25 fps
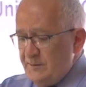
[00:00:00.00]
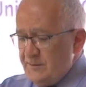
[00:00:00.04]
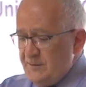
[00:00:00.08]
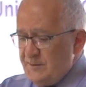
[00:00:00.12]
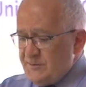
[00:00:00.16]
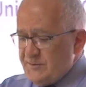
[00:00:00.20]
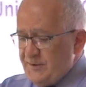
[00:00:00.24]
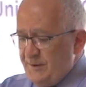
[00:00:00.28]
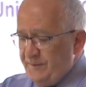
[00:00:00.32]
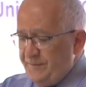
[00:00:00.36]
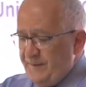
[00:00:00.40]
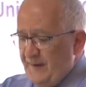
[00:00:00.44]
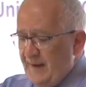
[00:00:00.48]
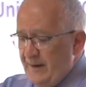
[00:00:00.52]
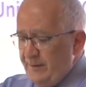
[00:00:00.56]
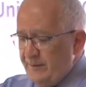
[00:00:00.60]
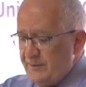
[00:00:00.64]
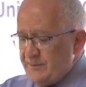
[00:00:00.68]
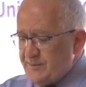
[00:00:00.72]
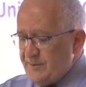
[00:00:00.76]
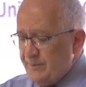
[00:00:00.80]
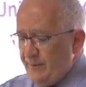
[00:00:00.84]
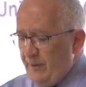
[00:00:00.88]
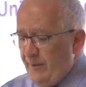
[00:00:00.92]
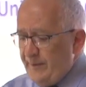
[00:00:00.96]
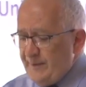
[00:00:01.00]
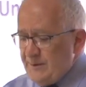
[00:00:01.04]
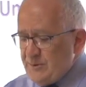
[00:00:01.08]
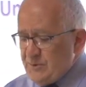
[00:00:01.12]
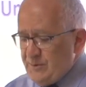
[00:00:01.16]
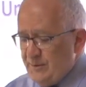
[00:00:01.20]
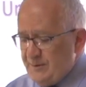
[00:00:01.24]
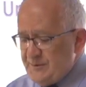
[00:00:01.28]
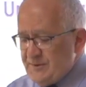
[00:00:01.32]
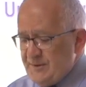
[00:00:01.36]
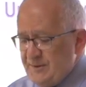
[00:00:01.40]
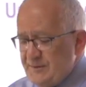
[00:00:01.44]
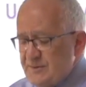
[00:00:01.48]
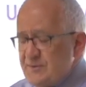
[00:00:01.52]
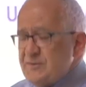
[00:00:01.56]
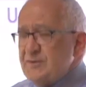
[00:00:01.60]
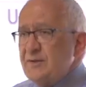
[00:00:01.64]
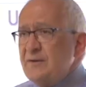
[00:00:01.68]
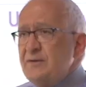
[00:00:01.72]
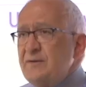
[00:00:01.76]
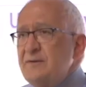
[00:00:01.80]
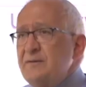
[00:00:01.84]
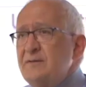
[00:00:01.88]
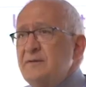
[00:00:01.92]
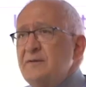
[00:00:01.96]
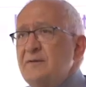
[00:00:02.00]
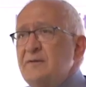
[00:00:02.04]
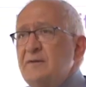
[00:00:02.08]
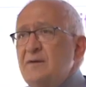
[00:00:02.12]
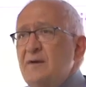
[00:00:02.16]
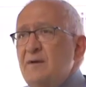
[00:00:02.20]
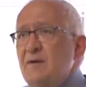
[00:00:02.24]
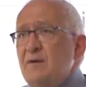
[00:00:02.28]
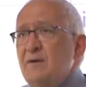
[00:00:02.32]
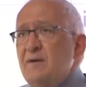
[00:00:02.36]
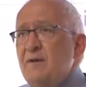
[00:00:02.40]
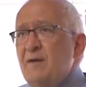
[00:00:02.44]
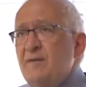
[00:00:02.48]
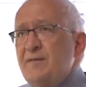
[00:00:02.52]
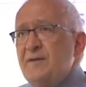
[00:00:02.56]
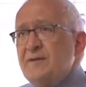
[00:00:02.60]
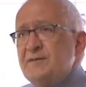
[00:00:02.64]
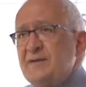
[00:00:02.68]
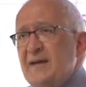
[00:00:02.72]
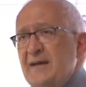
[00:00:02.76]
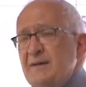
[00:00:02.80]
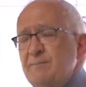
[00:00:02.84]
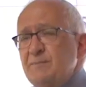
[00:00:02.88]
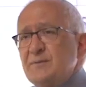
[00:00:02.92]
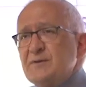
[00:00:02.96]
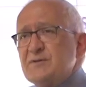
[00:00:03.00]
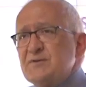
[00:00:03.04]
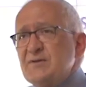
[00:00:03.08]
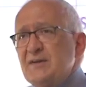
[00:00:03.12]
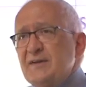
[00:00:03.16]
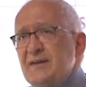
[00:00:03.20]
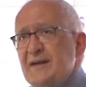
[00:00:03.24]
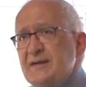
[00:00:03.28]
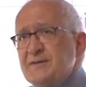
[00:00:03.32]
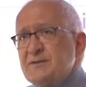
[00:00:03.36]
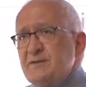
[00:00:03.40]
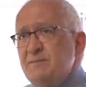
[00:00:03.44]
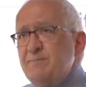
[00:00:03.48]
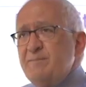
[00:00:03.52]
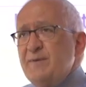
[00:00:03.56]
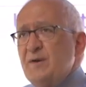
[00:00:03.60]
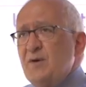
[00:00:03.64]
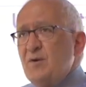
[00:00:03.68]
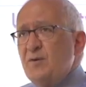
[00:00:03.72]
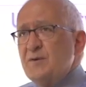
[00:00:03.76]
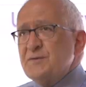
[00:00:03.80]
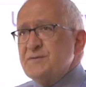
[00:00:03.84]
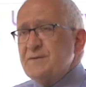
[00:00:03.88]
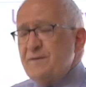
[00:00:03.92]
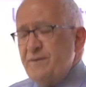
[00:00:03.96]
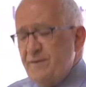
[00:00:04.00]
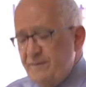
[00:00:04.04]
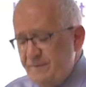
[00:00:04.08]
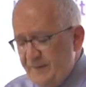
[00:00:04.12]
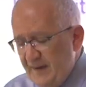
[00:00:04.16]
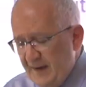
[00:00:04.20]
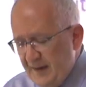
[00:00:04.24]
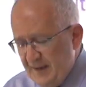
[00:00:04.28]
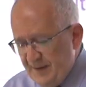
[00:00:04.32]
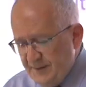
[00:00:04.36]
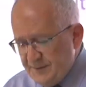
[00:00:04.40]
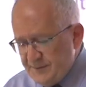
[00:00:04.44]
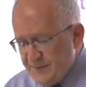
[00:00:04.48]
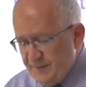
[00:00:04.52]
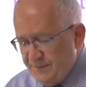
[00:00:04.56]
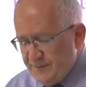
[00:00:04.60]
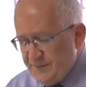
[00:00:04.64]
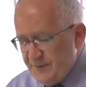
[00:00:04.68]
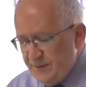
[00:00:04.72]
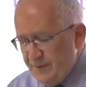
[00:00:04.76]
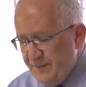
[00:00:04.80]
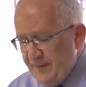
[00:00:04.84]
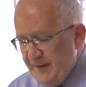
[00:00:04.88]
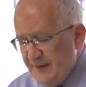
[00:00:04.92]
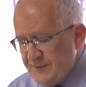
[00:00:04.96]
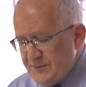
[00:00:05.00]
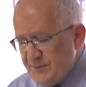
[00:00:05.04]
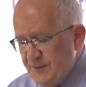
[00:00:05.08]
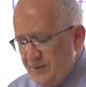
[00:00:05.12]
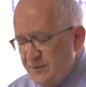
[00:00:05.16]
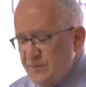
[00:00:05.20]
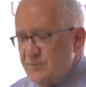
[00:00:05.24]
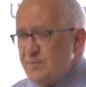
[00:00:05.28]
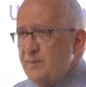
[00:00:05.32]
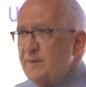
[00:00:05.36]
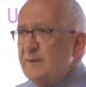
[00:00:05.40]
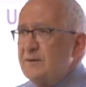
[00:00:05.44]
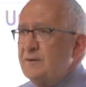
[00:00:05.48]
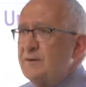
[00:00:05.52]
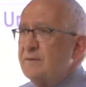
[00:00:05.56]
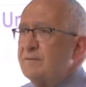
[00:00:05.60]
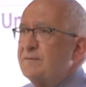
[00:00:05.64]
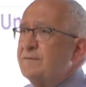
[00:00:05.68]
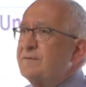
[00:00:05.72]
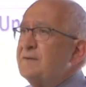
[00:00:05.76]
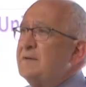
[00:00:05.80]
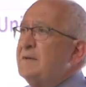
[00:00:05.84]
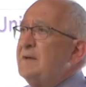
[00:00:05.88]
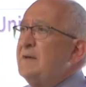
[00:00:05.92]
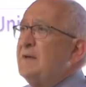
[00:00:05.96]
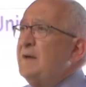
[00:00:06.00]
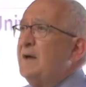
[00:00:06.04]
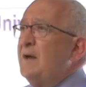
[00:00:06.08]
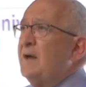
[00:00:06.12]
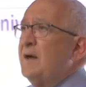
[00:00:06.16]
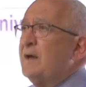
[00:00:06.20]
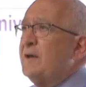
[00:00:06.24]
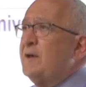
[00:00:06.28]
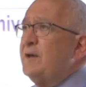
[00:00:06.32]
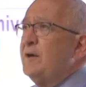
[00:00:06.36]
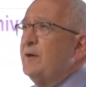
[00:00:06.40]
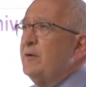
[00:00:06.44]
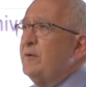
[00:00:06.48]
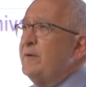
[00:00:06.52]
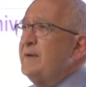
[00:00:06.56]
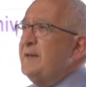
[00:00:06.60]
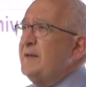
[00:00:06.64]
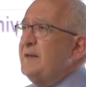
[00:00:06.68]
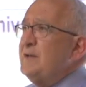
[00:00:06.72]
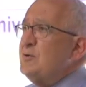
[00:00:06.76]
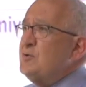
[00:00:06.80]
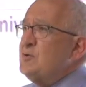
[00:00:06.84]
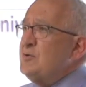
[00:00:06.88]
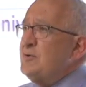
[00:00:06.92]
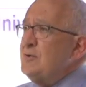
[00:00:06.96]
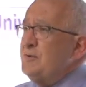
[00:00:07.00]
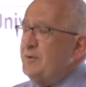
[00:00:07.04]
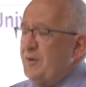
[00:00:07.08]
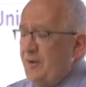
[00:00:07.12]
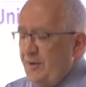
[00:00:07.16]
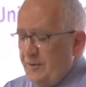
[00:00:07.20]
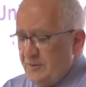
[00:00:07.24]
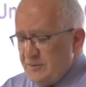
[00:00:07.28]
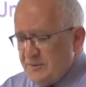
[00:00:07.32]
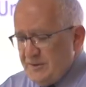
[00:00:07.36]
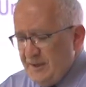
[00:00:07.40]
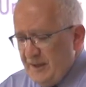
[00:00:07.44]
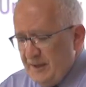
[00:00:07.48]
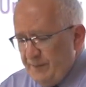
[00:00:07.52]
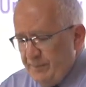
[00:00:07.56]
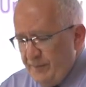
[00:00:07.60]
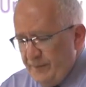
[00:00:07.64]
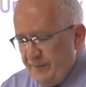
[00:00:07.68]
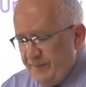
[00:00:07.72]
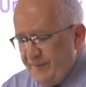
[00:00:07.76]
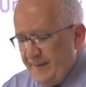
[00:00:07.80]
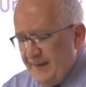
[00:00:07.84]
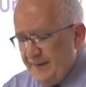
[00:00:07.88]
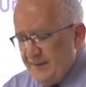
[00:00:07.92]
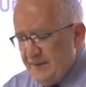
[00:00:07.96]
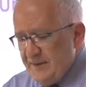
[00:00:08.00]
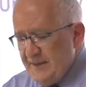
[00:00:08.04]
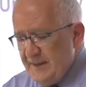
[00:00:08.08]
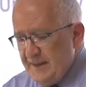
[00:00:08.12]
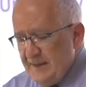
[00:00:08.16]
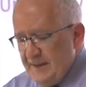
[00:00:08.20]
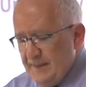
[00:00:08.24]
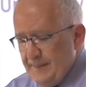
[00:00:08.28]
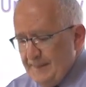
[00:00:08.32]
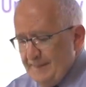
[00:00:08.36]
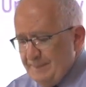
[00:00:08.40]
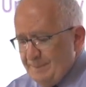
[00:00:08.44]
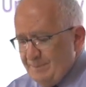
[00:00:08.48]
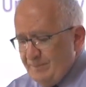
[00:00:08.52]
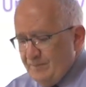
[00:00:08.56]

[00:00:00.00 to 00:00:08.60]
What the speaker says: So far as the Rohingya is concerned, the date was selected because of the violence of 2012, occurring in June and October of that year.